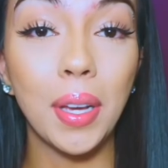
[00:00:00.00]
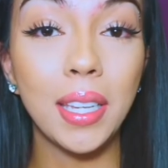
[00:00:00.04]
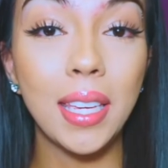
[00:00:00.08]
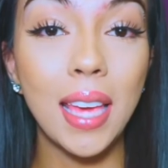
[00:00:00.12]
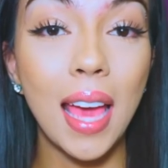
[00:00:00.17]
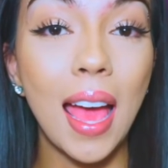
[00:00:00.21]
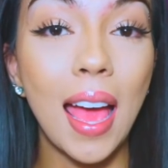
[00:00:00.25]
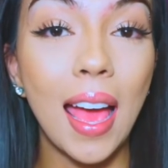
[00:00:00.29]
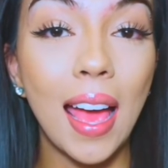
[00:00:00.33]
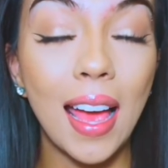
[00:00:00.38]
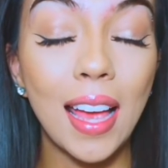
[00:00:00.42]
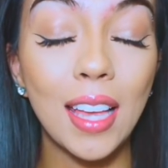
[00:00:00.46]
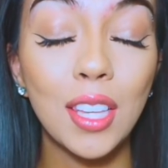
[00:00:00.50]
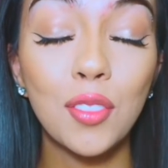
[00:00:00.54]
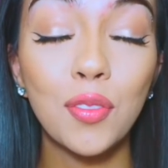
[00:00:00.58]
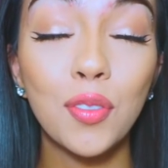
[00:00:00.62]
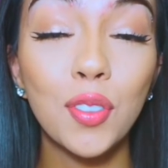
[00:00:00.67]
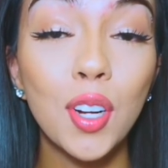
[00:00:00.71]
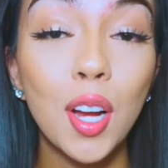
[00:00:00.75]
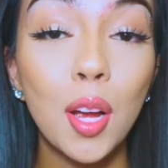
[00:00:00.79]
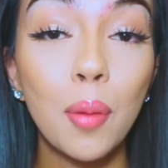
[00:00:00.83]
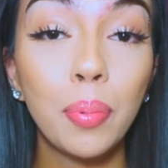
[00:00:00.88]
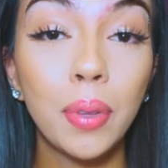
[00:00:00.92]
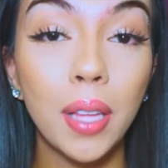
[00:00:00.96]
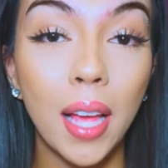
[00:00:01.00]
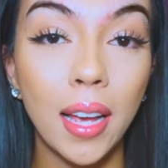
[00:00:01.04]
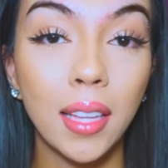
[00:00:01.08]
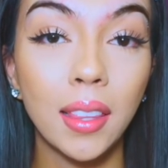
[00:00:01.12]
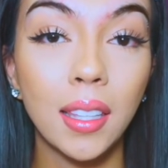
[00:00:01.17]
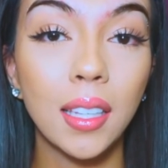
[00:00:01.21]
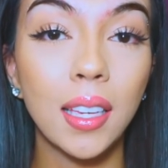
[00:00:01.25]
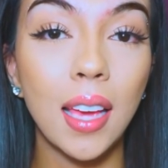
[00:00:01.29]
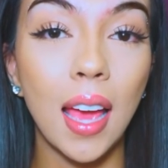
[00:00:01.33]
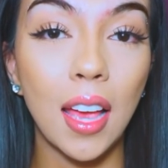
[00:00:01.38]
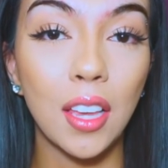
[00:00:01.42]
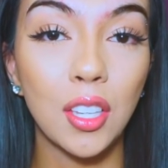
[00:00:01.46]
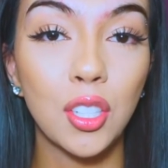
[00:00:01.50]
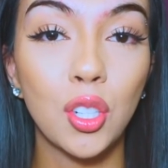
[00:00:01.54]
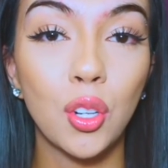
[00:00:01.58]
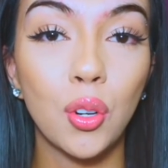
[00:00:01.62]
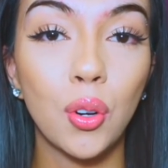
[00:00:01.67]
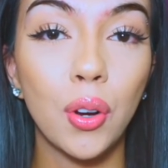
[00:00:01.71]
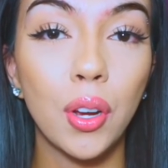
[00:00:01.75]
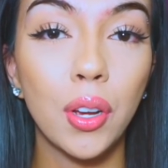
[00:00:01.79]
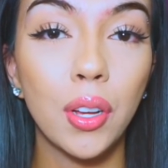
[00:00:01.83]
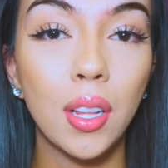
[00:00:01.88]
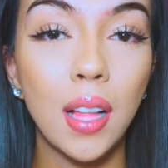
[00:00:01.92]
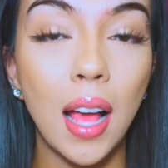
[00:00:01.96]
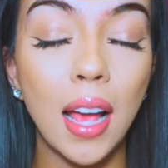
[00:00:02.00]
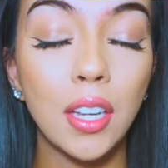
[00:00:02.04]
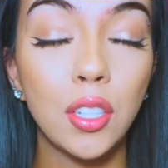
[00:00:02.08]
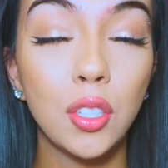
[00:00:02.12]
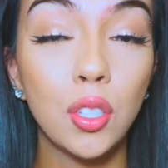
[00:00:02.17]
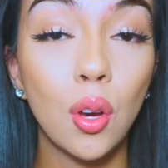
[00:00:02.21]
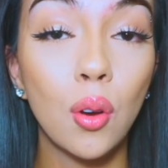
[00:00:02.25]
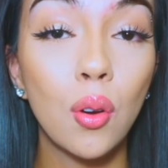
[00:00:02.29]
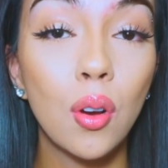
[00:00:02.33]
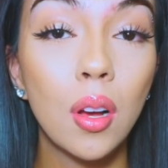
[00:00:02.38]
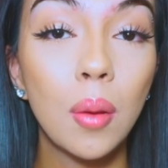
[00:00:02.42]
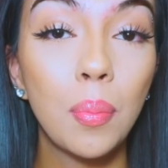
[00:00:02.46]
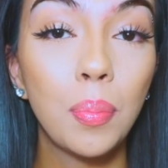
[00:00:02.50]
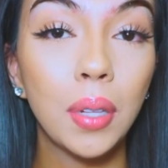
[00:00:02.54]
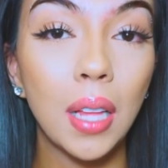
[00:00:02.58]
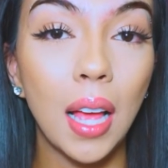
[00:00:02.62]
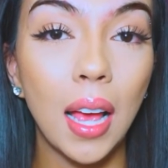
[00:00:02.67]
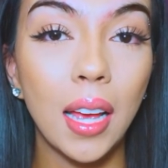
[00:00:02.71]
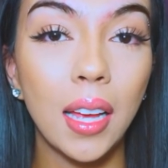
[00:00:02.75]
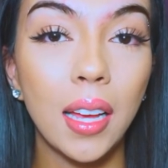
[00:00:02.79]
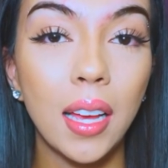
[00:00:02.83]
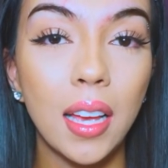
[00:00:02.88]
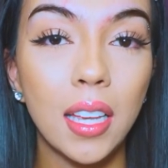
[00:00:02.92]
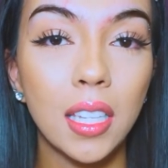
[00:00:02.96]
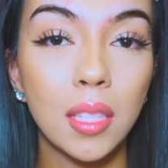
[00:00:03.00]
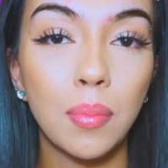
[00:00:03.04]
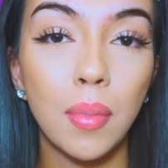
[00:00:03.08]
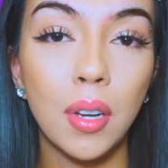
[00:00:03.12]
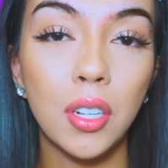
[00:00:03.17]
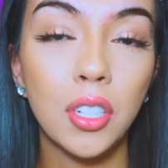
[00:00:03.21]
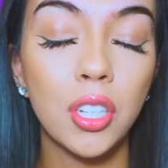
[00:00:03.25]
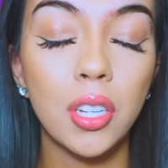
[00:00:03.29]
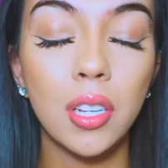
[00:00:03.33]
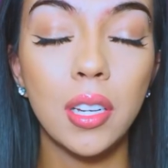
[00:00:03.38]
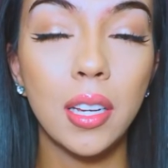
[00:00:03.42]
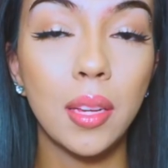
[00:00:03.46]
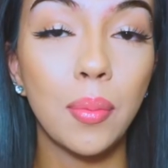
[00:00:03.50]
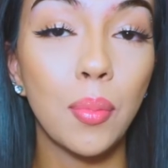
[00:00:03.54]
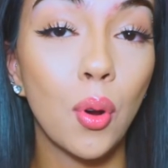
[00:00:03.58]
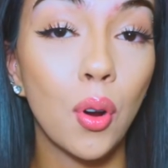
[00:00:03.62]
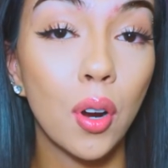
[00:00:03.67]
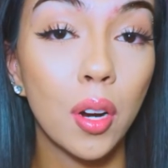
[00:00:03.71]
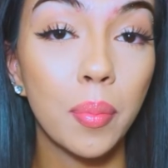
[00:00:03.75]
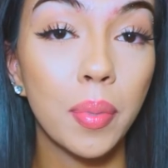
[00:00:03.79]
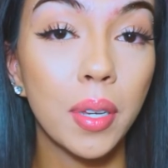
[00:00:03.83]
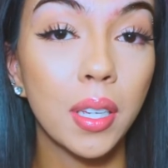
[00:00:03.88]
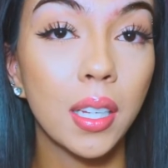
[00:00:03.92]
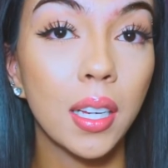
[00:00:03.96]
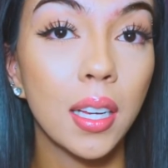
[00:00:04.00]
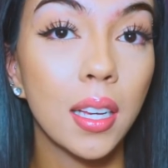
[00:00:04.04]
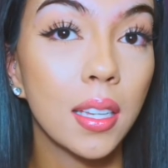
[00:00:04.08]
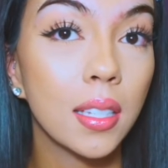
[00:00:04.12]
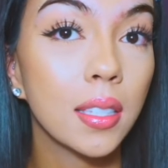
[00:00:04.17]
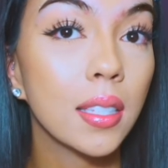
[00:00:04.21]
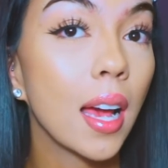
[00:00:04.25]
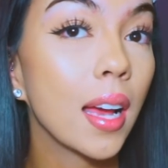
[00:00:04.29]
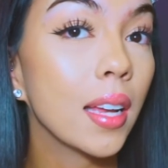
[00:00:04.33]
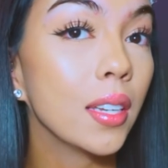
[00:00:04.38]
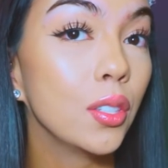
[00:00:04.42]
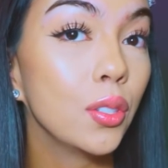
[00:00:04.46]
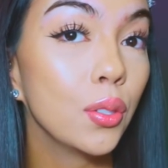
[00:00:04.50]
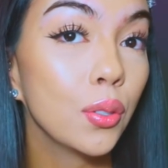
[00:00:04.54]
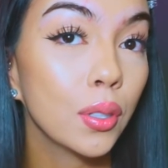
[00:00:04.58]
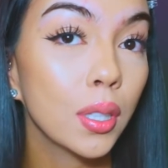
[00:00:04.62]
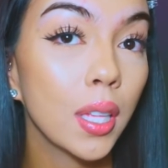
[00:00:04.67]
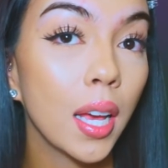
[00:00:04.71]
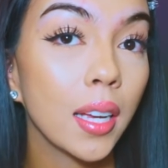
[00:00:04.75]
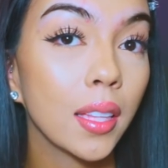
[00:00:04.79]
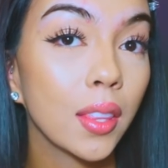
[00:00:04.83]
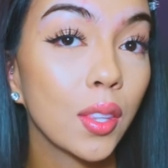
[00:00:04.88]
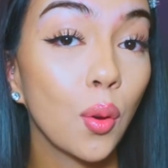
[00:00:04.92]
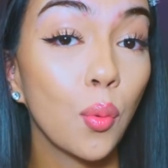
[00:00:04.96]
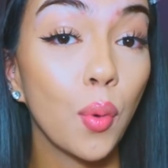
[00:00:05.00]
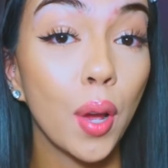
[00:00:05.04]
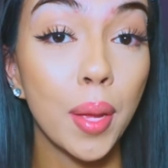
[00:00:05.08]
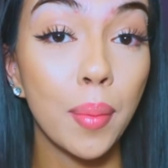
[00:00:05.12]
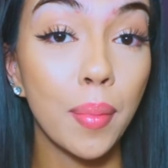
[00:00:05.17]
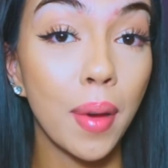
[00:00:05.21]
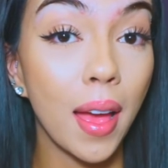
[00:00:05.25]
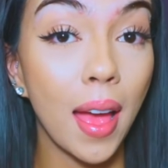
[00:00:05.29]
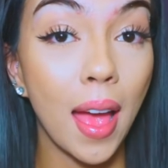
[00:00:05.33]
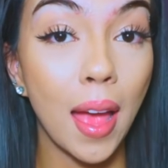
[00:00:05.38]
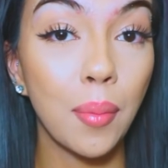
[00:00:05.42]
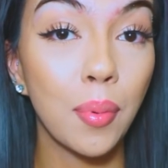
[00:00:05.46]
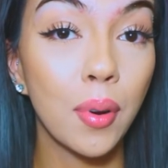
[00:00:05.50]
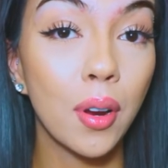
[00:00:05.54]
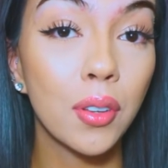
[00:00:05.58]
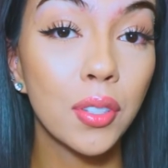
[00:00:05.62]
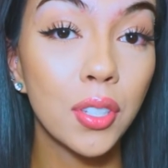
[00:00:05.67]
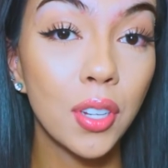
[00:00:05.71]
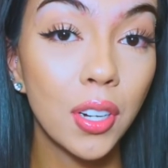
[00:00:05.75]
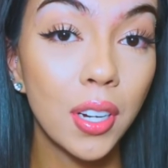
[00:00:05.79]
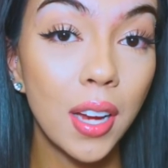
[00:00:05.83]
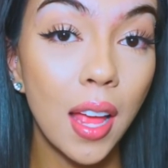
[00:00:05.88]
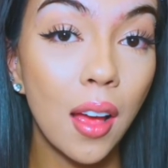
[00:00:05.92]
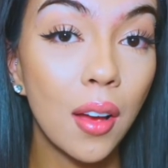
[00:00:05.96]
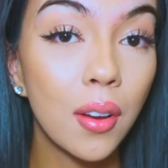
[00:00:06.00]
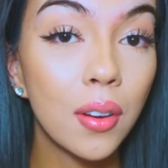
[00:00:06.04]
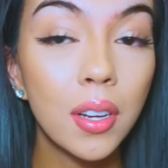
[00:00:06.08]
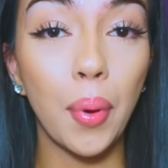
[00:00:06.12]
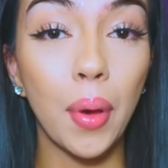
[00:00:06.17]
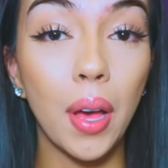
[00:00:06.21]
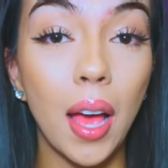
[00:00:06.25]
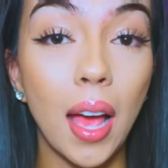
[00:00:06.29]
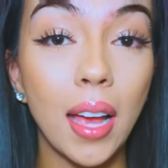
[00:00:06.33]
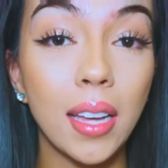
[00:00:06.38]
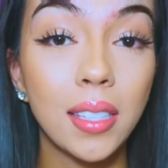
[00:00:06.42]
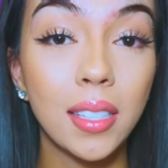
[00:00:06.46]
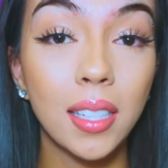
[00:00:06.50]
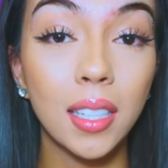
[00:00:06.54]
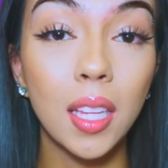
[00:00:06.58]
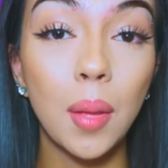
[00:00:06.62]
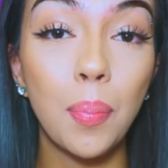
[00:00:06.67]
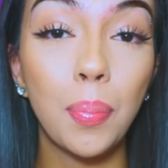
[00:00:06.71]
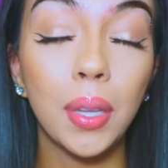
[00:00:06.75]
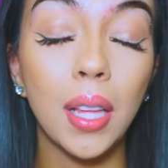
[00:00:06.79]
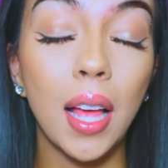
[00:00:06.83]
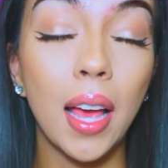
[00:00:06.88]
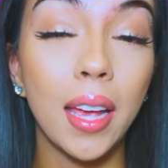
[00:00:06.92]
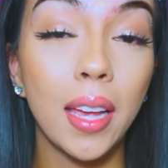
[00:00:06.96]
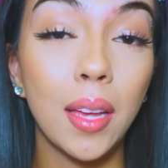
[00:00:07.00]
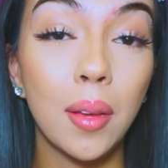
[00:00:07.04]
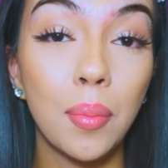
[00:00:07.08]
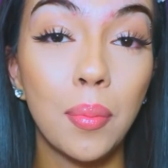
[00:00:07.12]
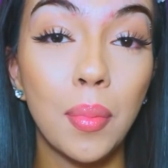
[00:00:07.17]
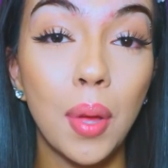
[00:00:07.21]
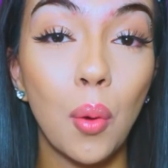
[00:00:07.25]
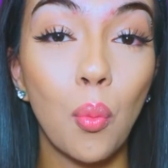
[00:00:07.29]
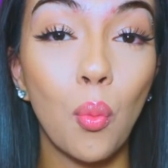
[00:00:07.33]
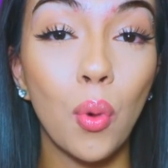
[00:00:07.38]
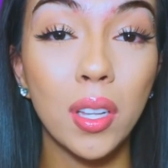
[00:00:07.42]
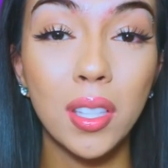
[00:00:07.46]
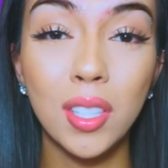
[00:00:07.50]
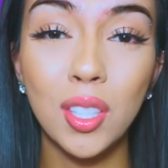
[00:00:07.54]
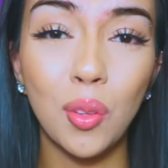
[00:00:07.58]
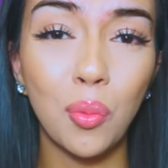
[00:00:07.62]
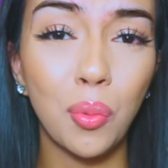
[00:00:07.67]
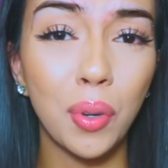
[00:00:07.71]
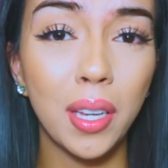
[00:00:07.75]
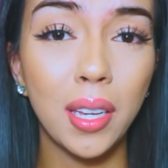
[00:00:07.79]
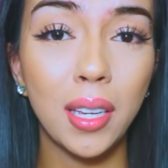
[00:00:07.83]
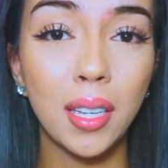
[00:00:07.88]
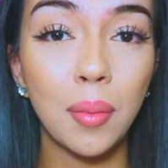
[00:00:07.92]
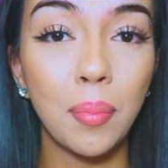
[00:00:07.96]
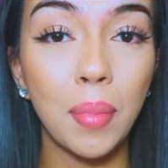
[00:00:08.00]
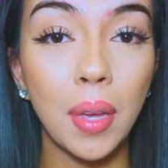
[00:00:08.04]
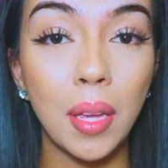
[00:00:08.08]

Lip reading: But yeah, as for applying the castor oil, I don't apply it as much anymore because I do like the way my eyebrows are now, but I still apply them once a week,